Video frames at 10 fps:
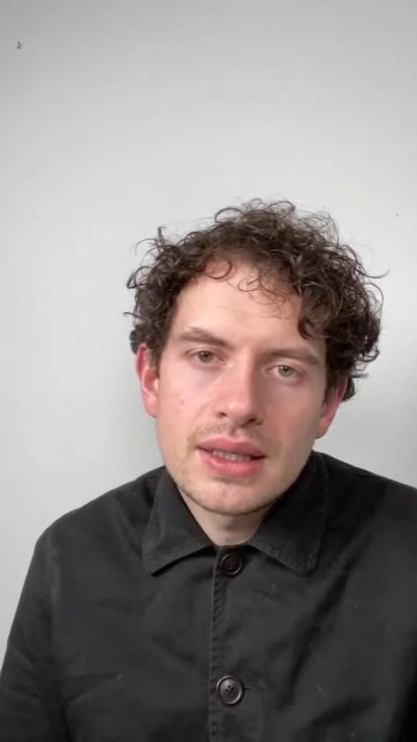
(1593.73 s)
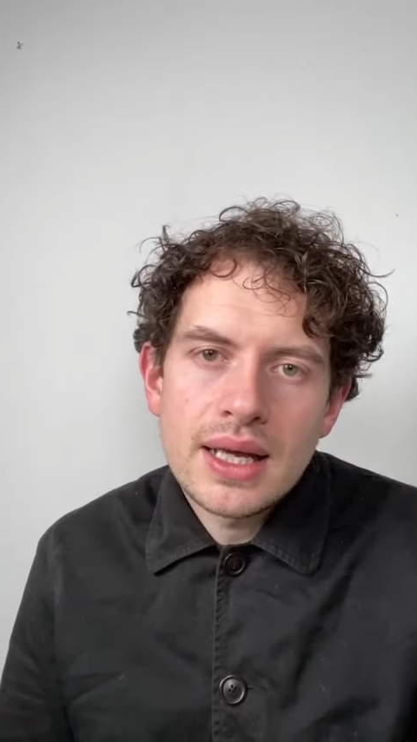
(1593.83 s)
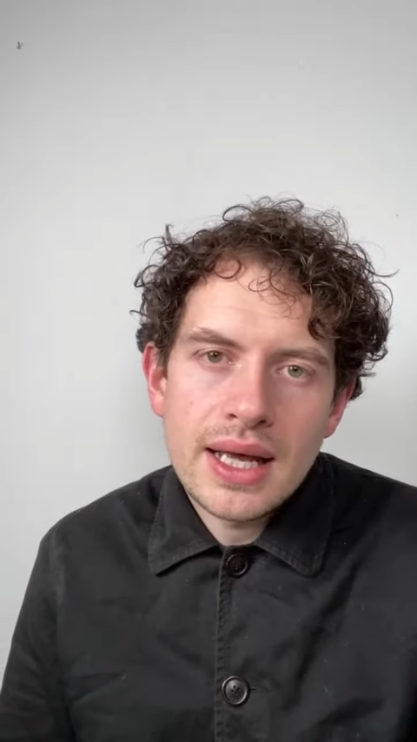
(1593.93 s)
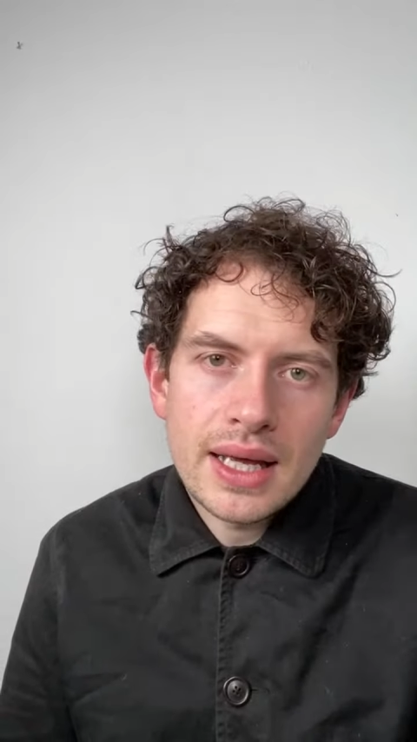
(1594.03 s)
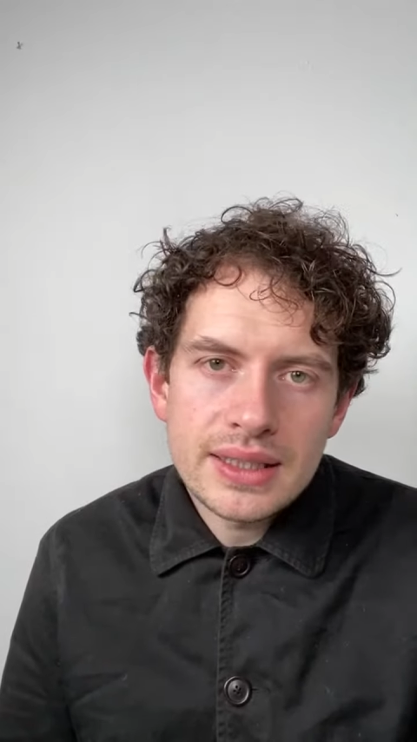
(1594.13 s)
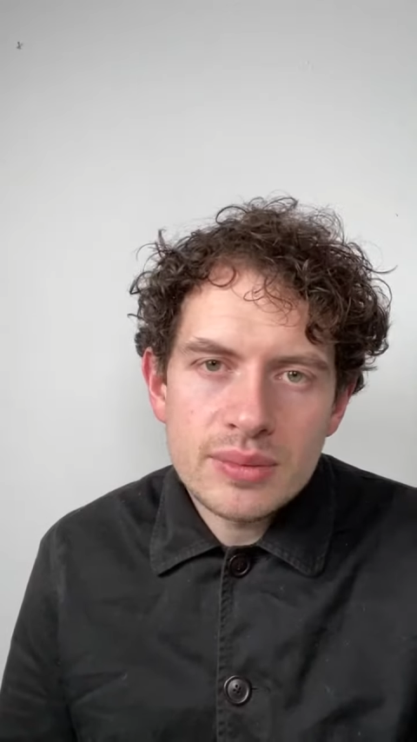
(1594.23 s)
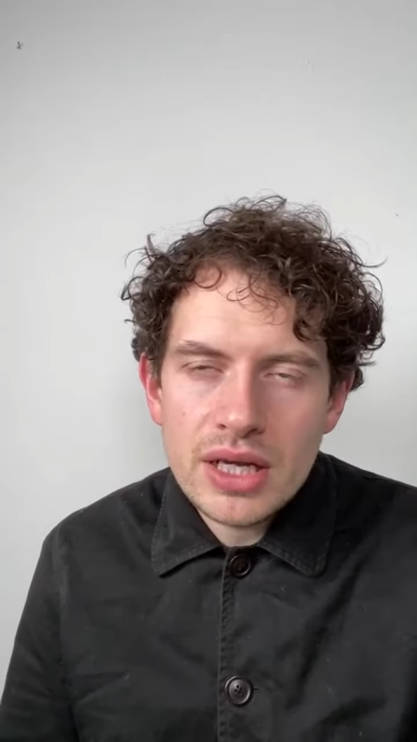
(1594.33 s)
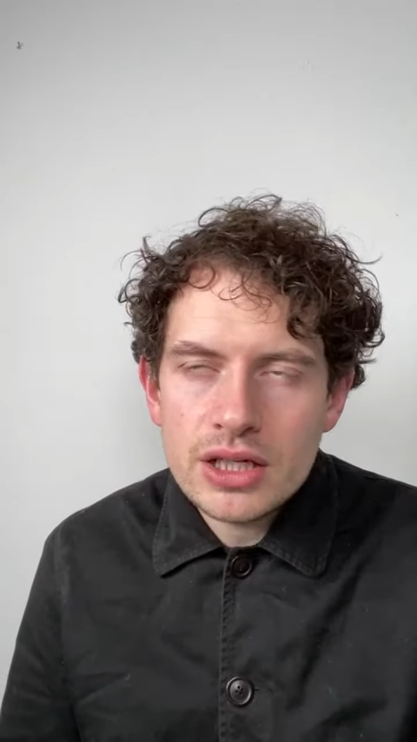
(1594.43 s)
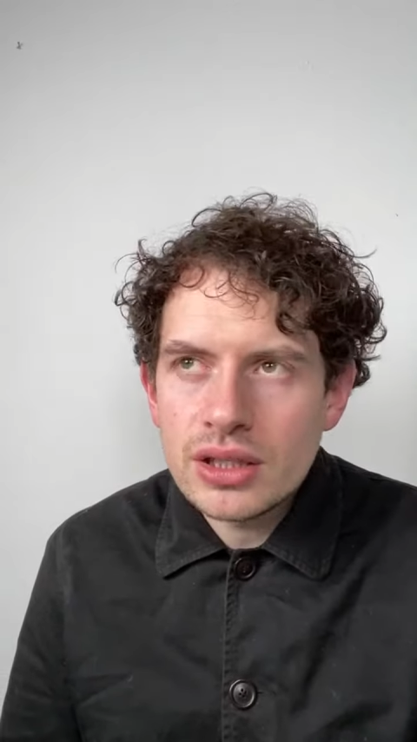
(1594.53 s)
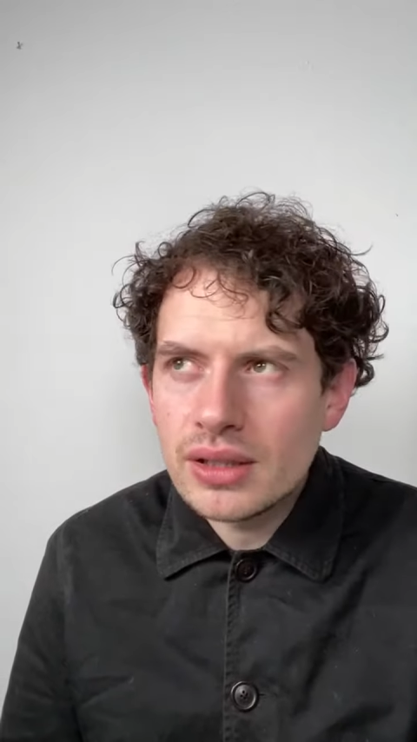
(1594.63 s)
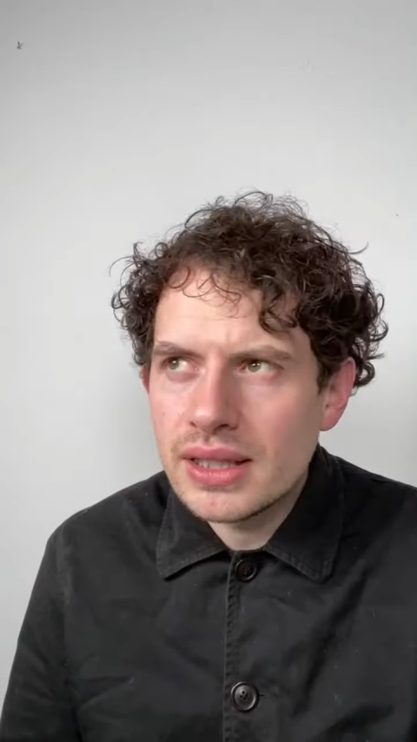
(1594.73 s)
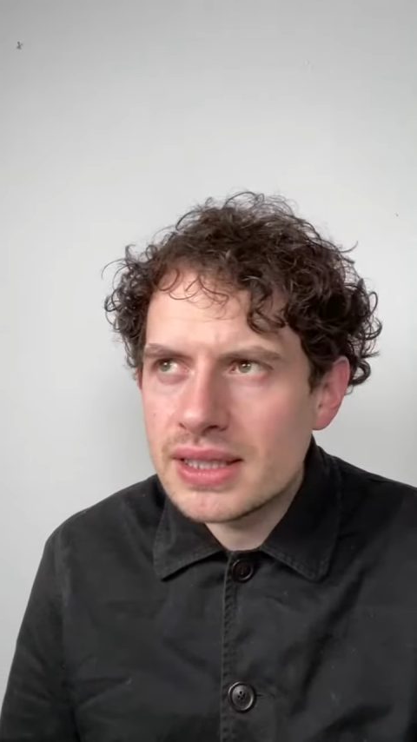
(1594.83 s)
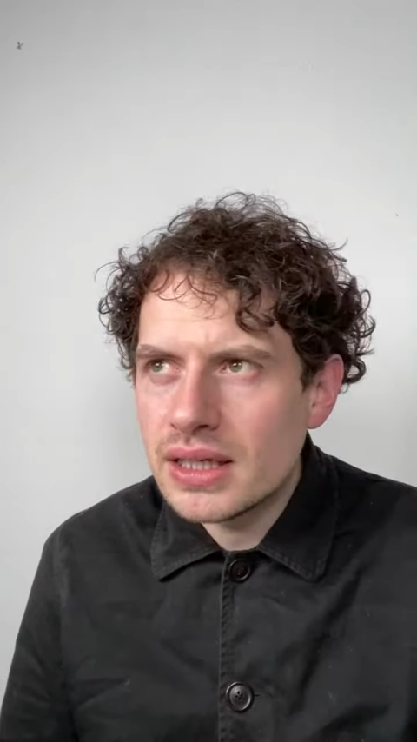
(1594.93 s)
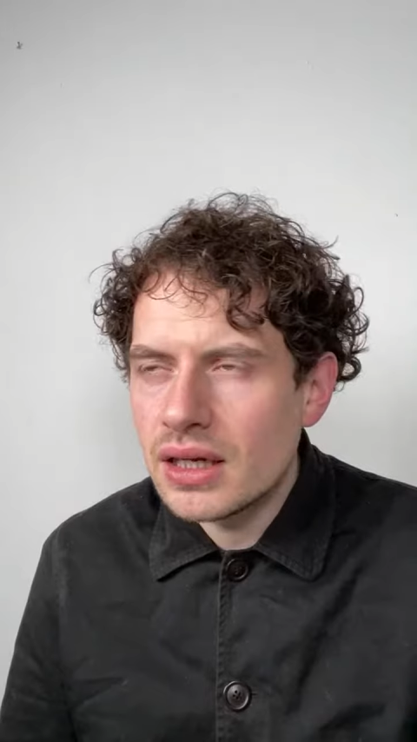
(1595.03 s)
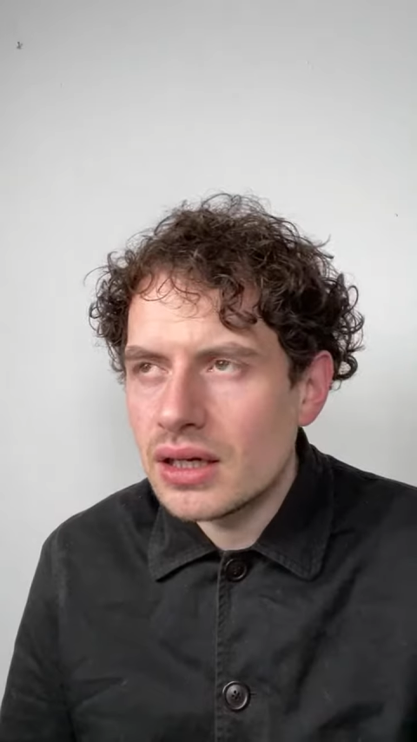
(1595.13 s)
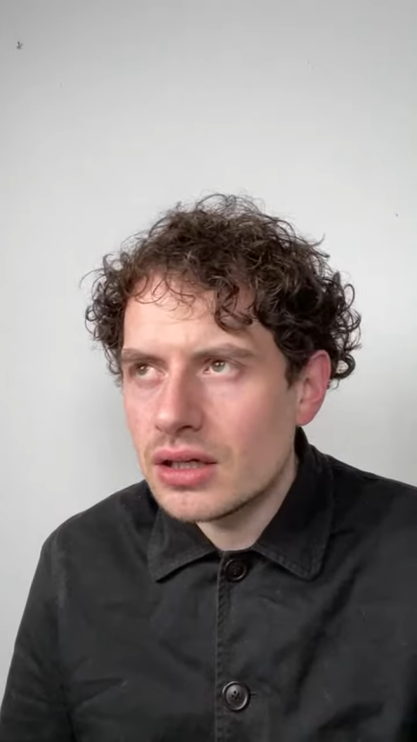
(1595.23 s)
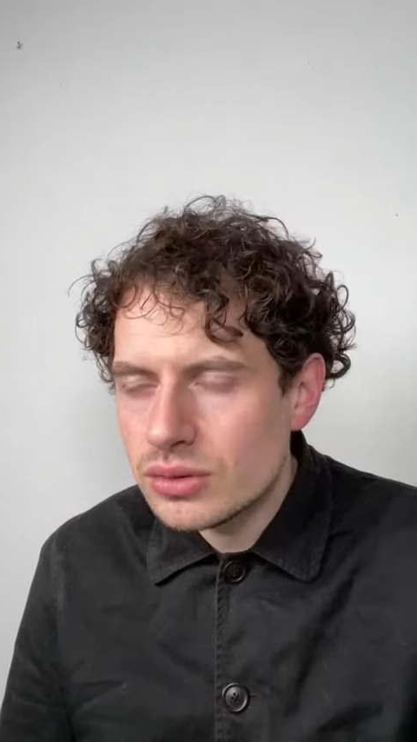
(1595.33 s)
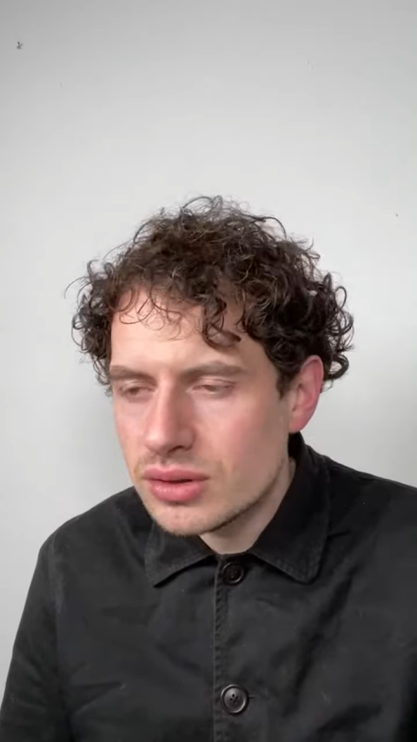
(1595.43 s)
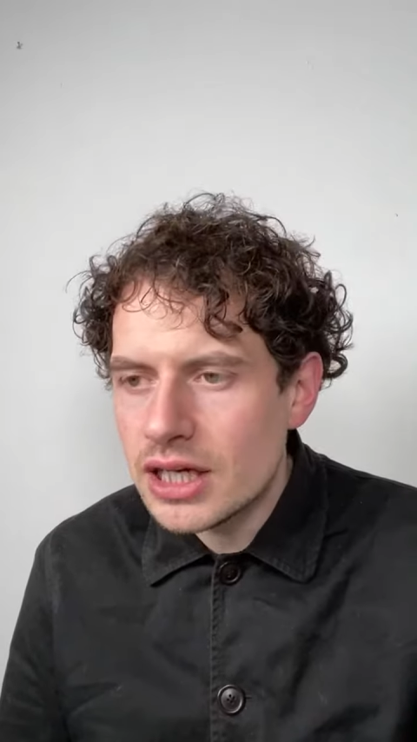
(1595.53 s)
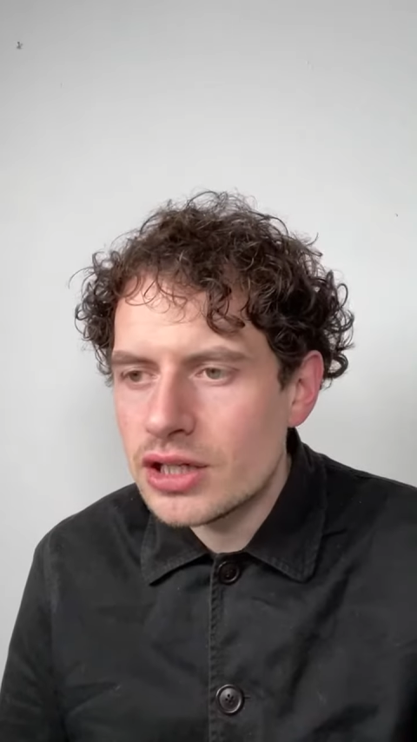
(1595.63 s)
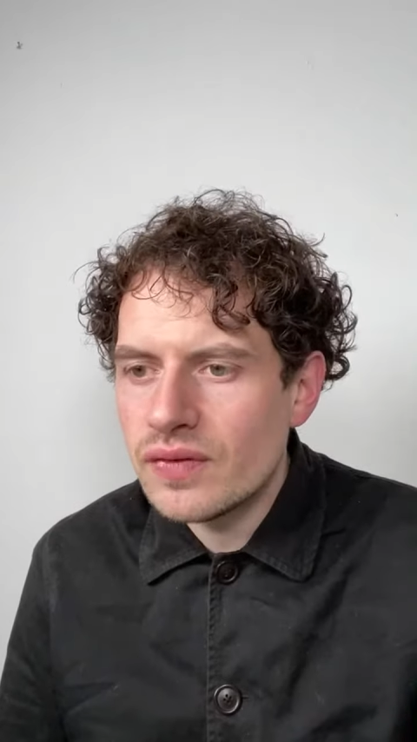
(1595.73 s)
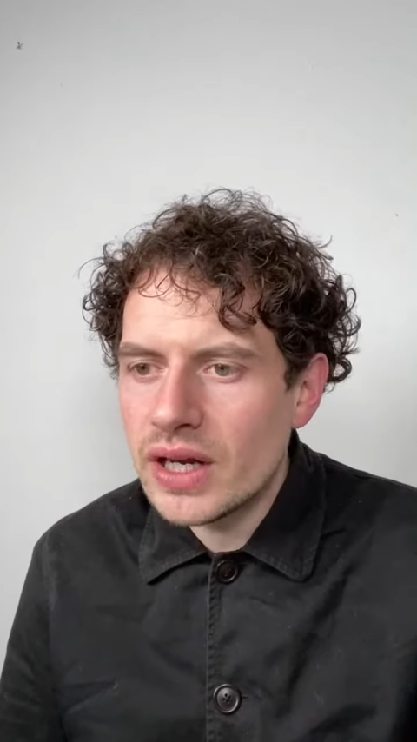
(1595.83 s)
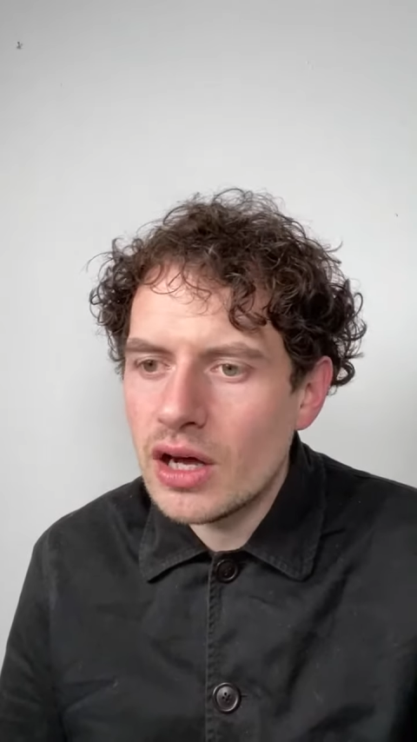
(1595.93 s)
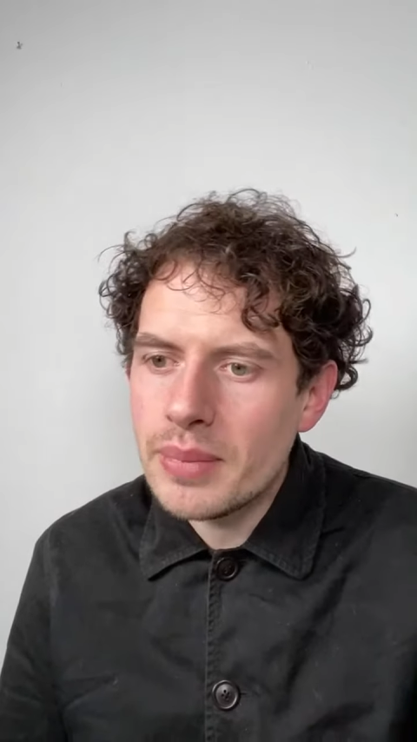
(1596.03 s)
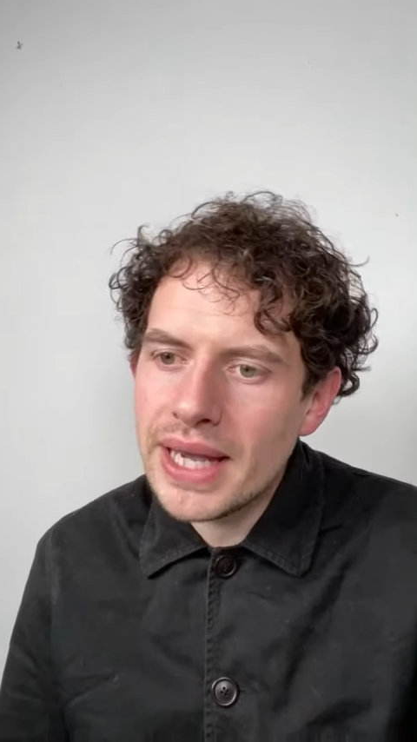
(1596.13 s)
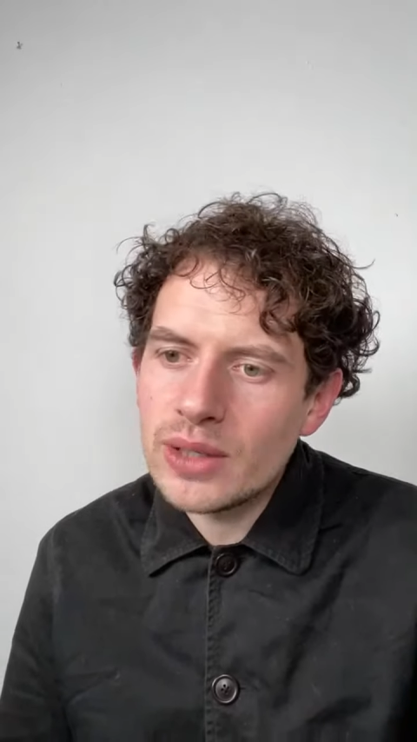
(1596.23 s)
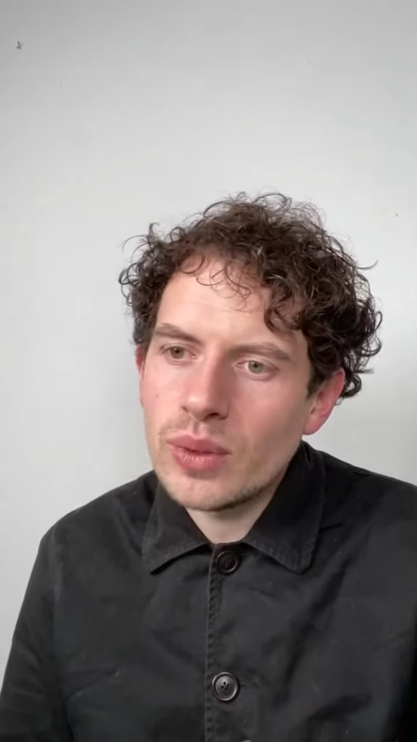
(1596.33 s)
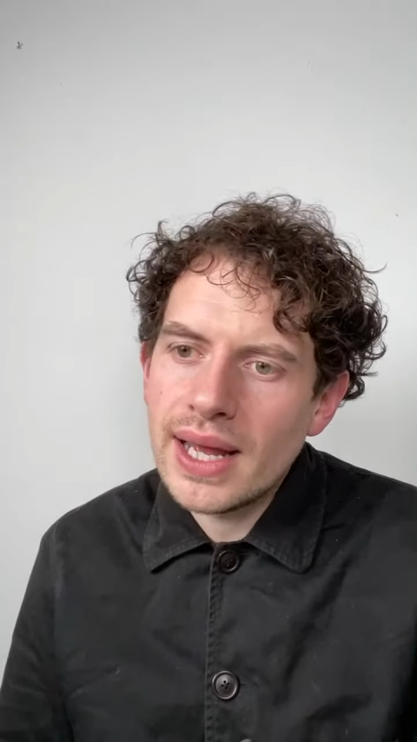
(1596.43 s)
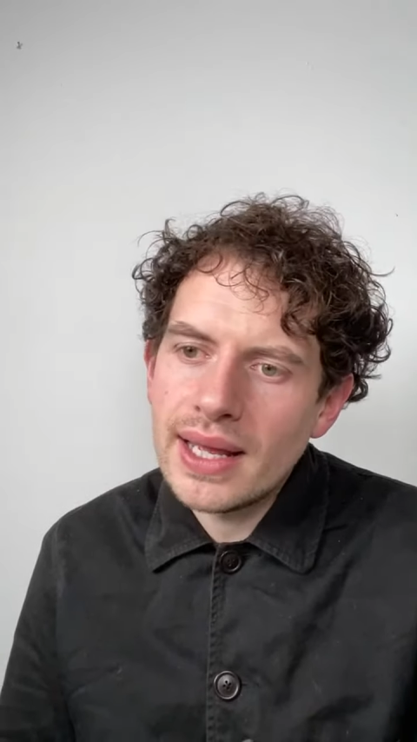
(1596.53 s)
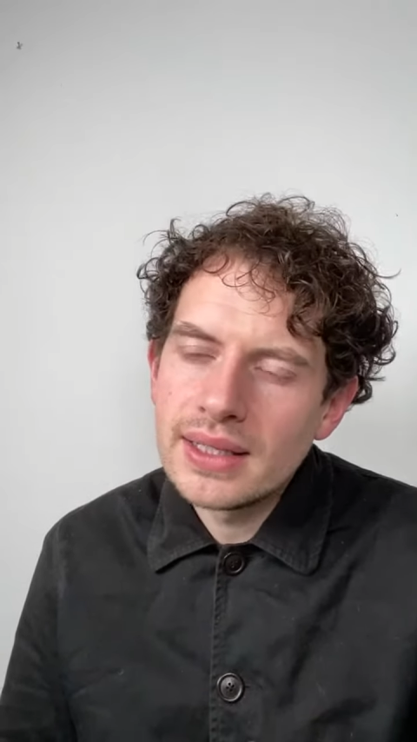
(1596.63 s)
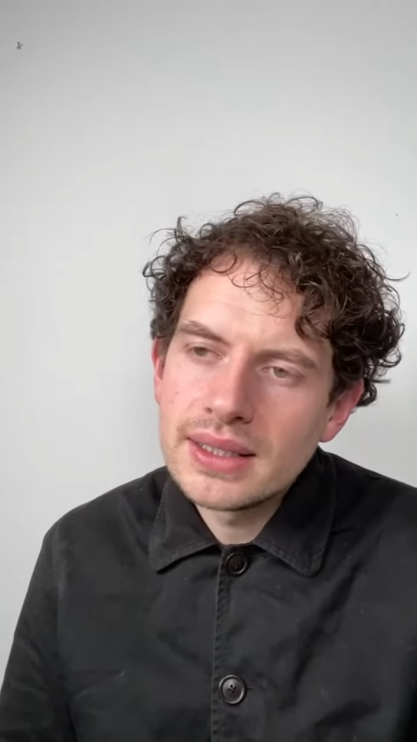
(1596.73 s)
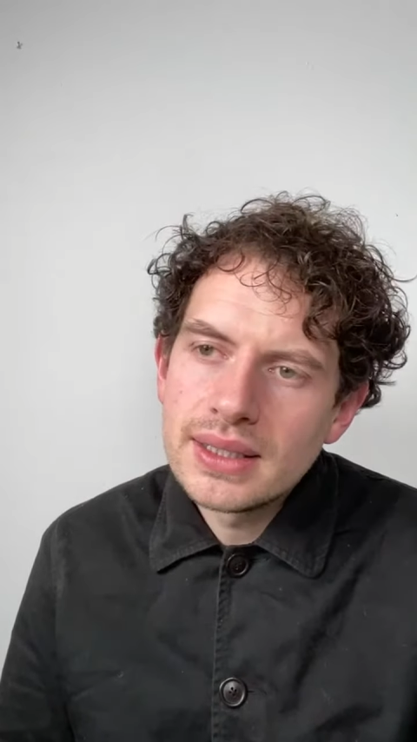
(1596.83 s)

I did mention this in a consultation video I made, where,